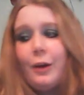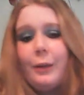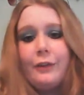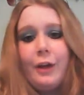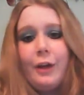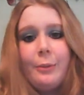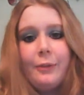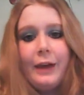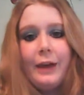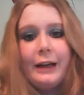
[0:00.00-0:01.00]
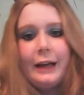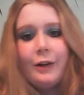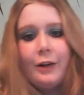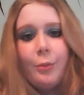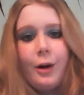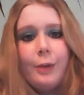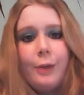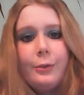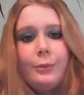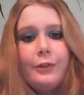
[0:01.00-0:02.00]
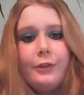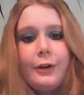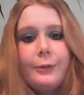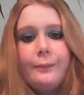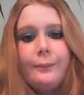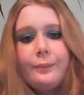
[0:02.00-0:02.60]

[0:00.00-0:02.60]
I mean, 'cause a lot of people have had it and had no problems, so